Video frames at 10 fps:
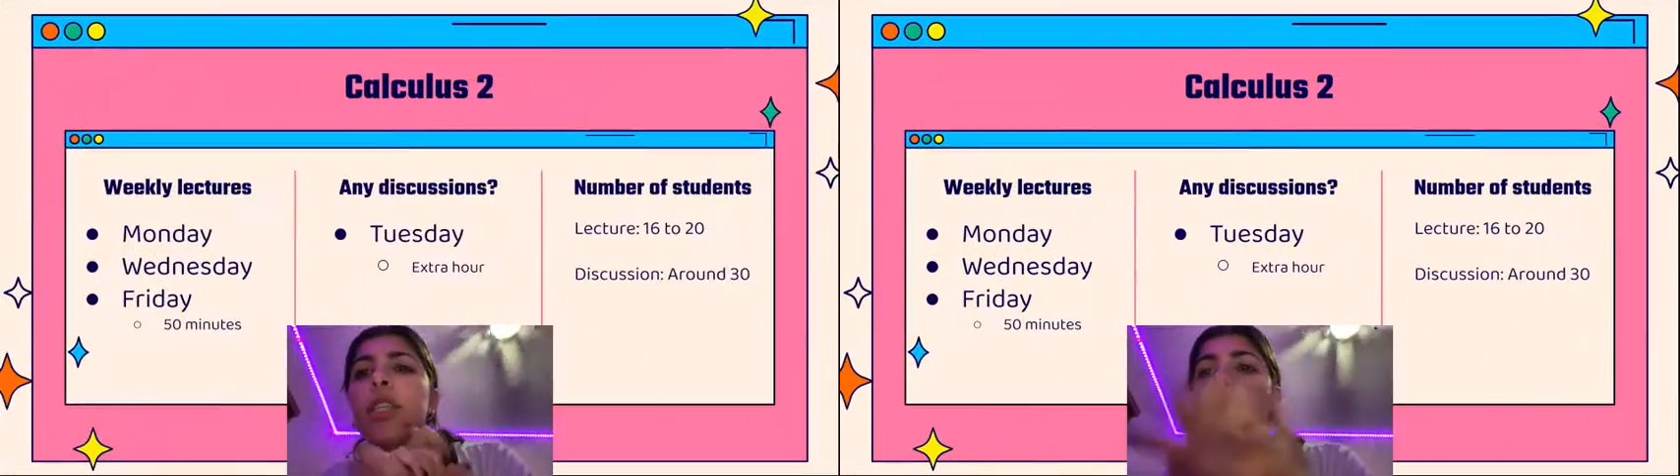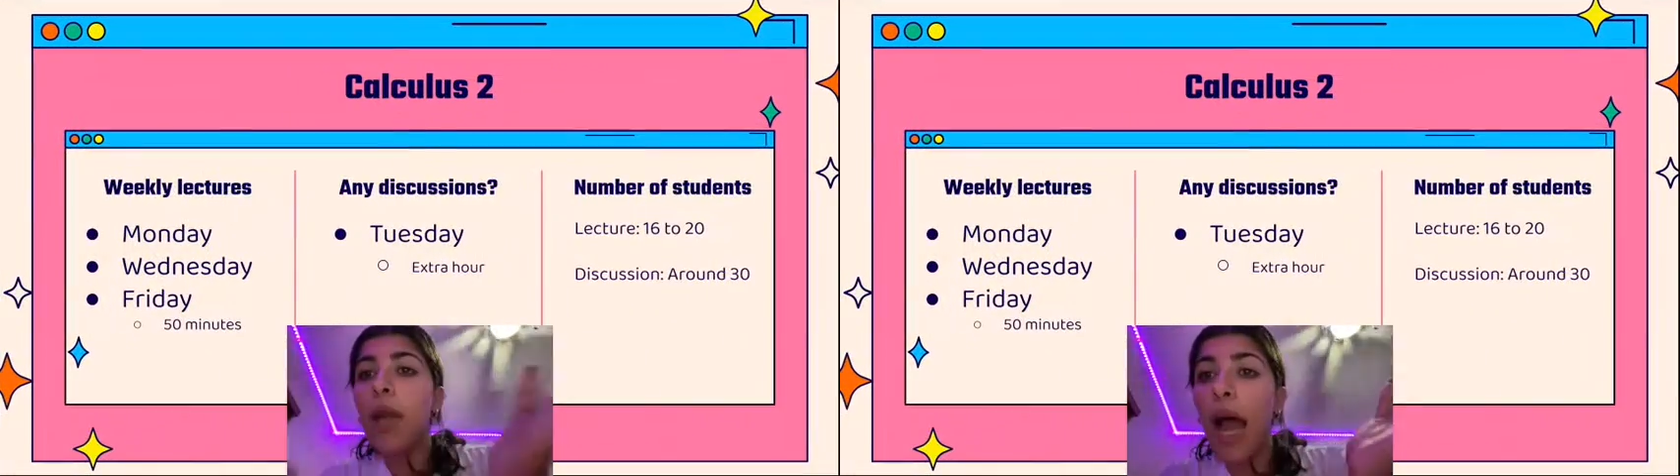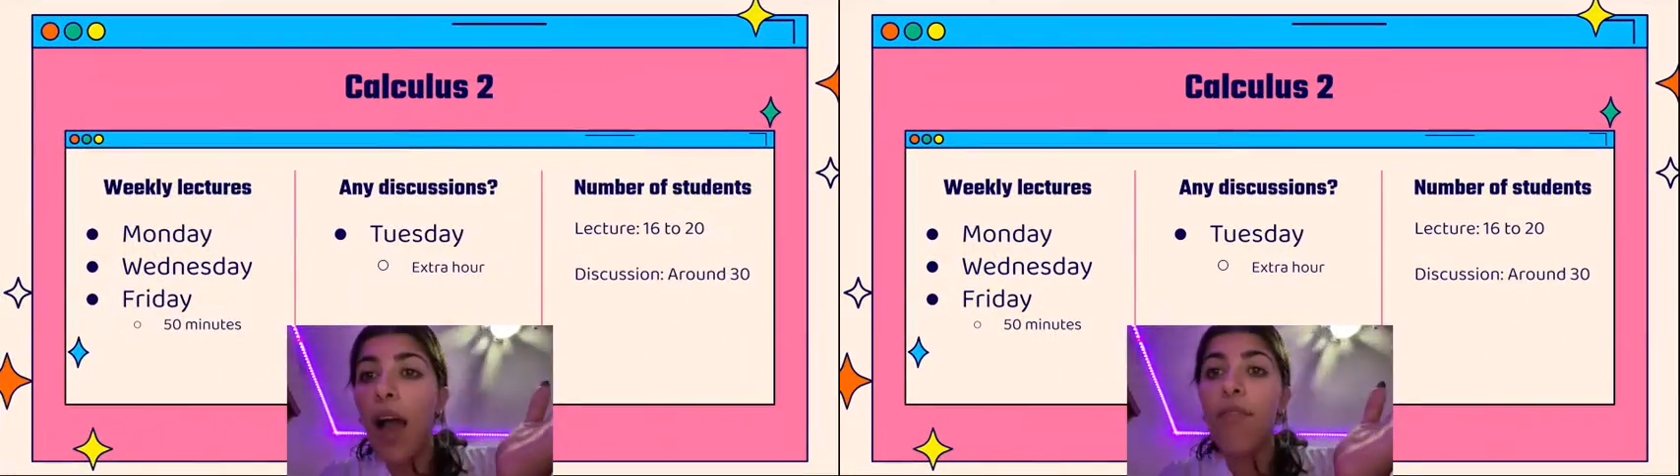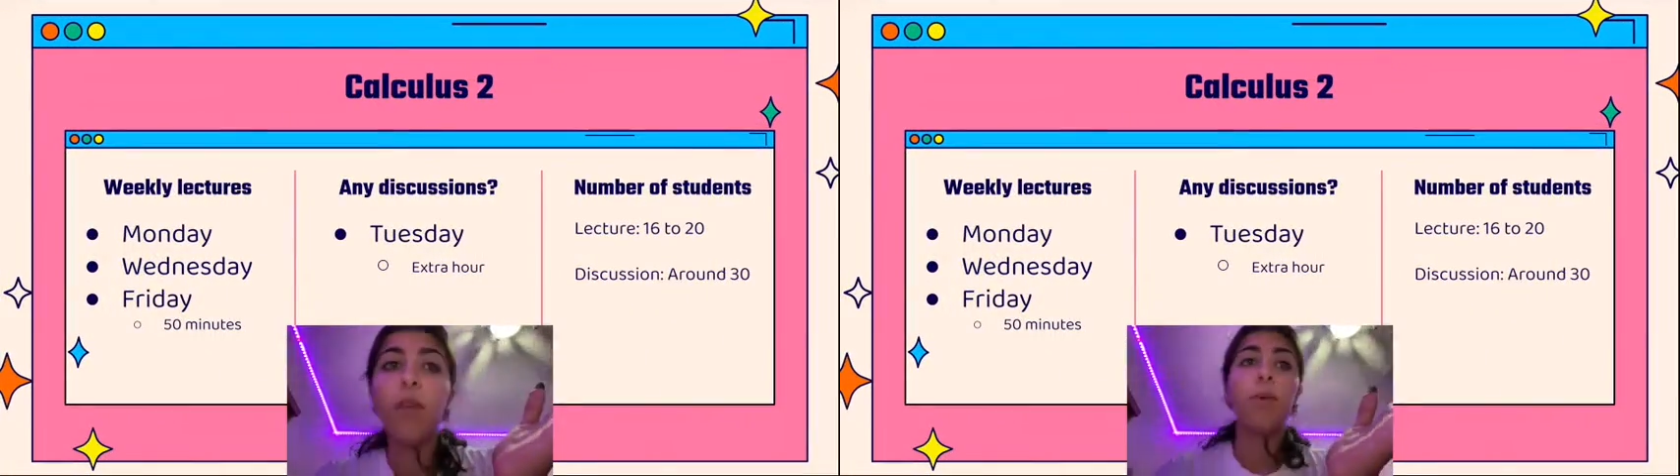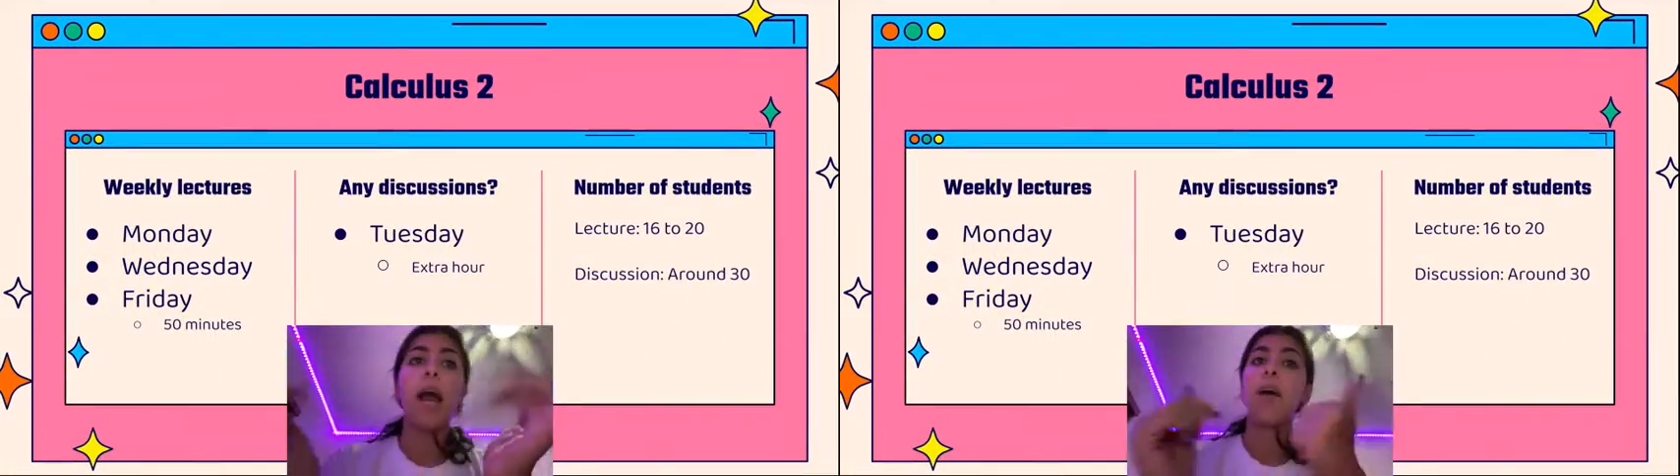he would have.
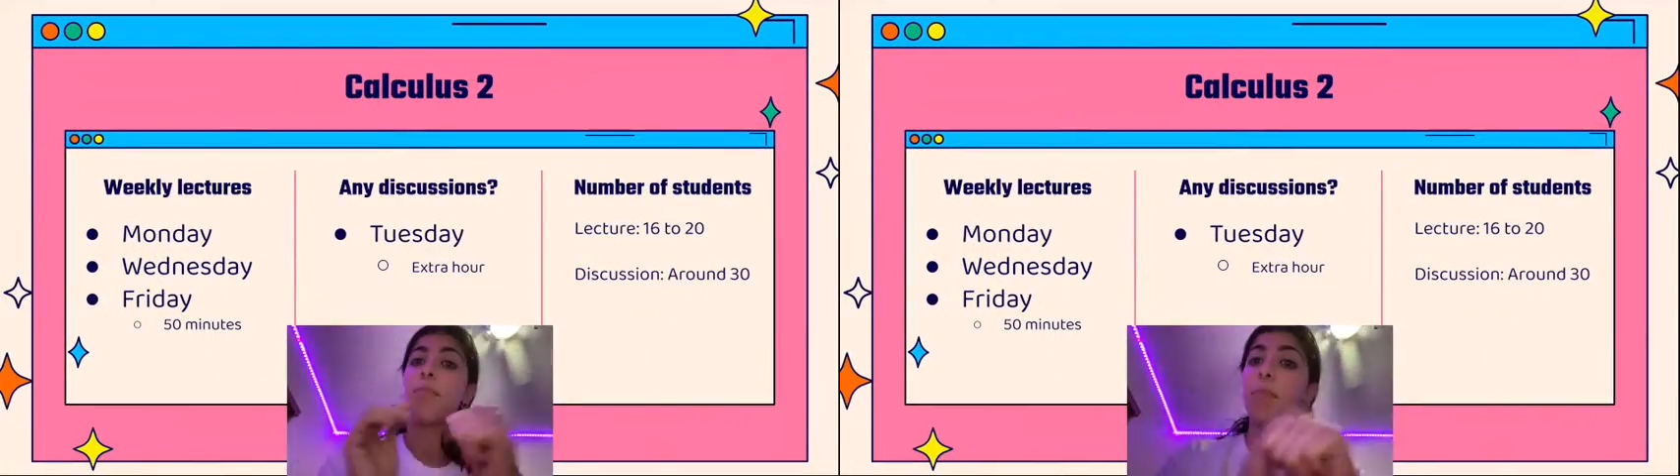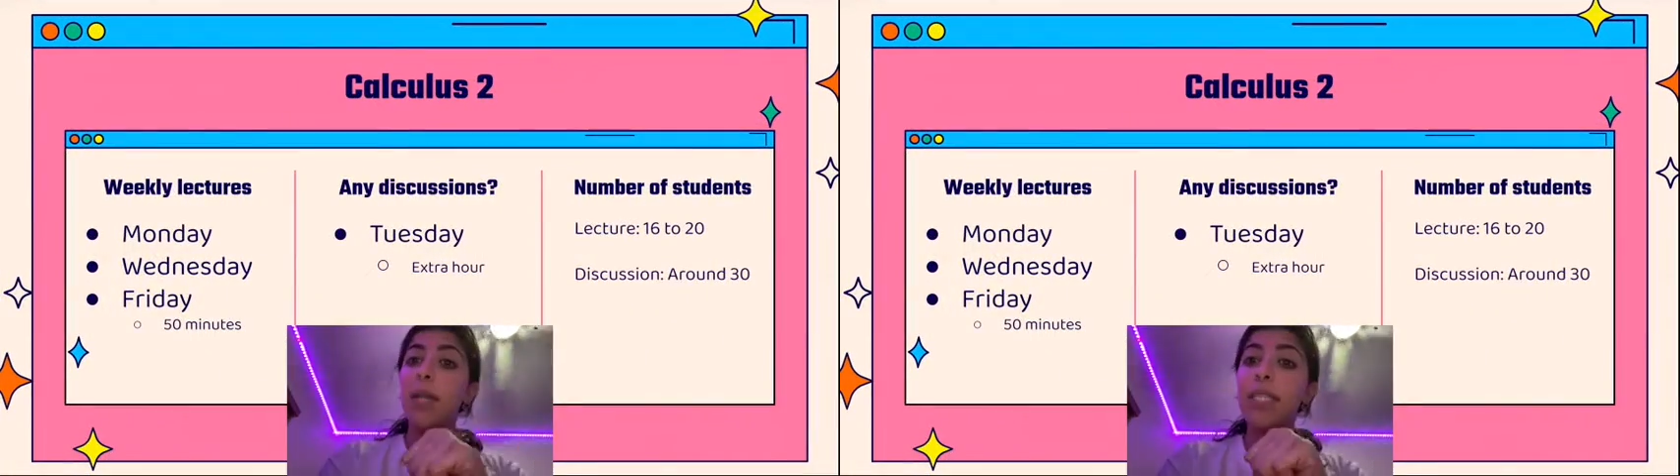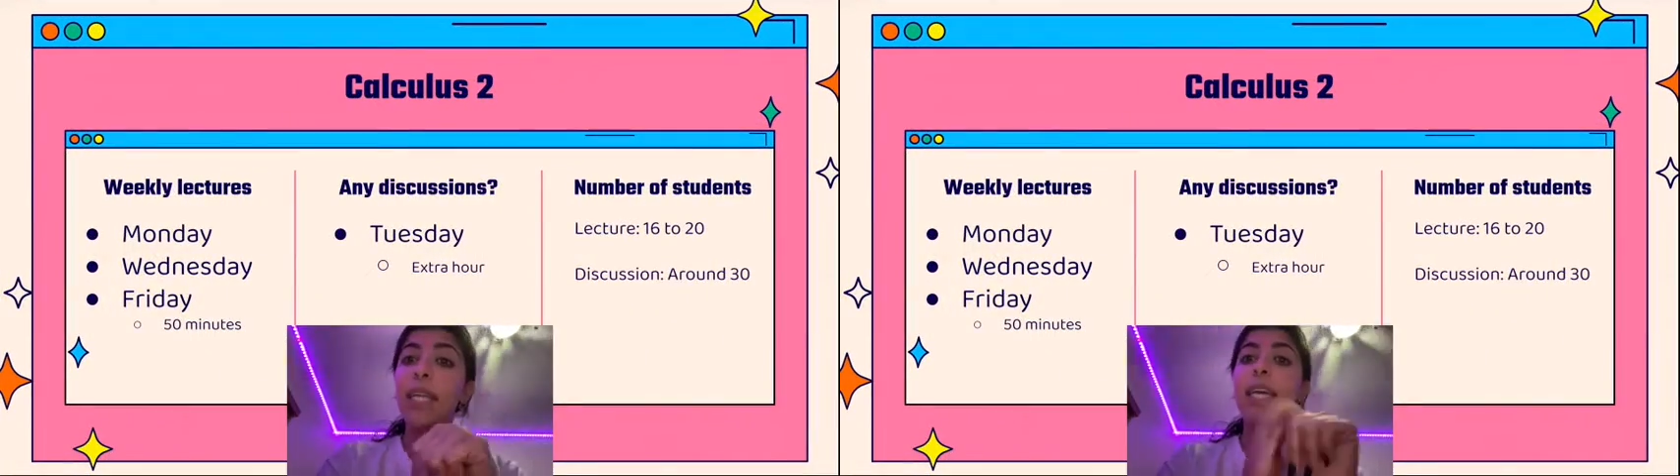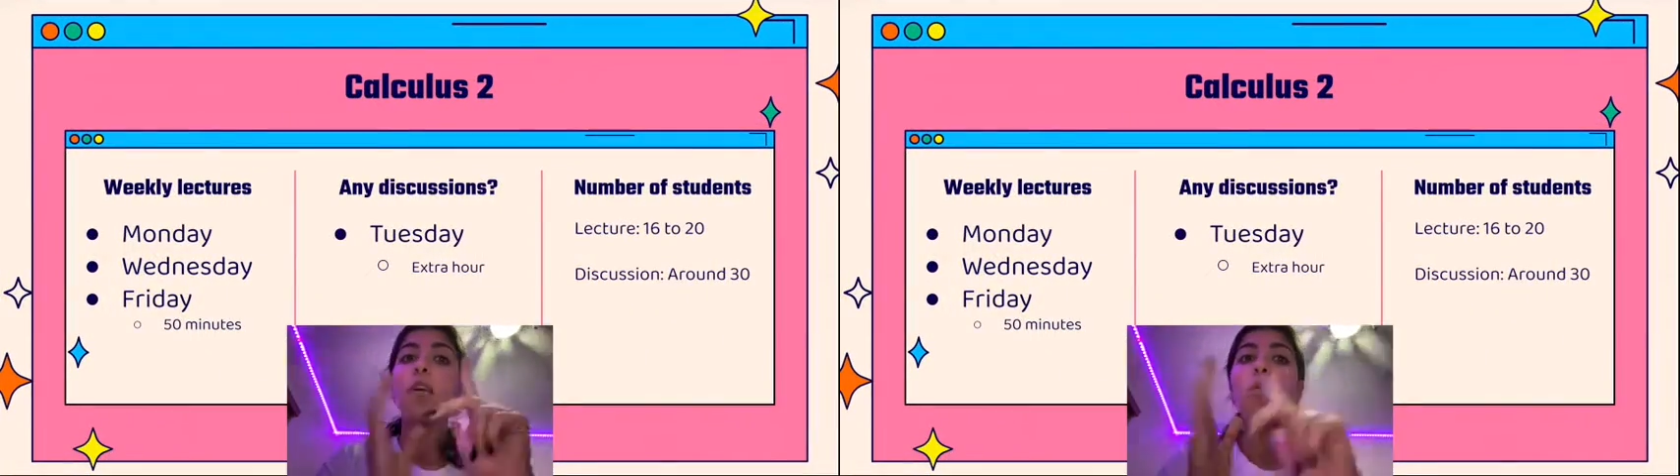He would have Monday,